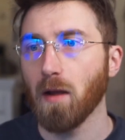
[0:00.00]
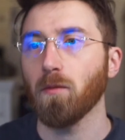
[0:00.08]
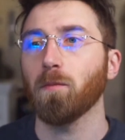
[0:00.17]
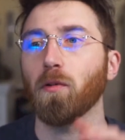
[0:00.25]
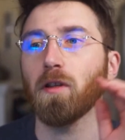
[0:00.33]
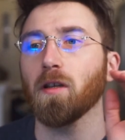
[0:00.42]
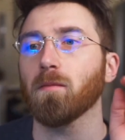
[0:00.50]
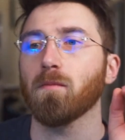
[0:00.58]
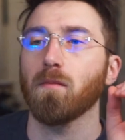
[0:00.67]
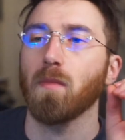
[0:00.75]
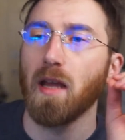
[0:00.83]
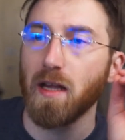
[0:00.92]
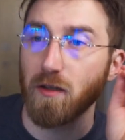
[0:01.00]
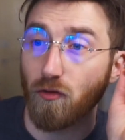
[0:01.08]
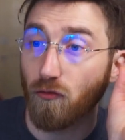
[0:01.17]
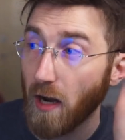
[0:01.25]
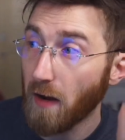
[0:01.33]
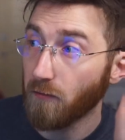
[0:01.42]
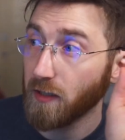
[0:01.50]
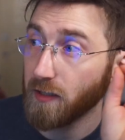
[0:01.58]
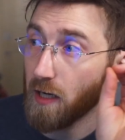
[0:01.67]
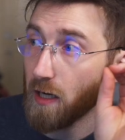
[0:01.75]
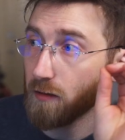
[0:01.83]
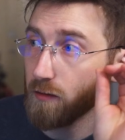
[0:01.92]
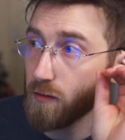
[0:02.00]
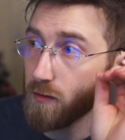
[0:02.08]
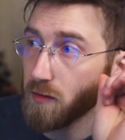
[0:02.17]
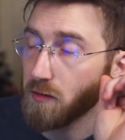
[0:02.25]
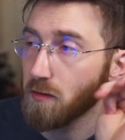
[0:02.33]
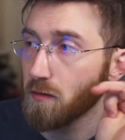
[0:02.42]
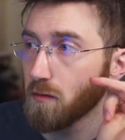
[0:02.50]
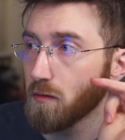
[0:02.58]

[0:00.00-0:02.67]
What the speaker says: I would put them as traveling doctors.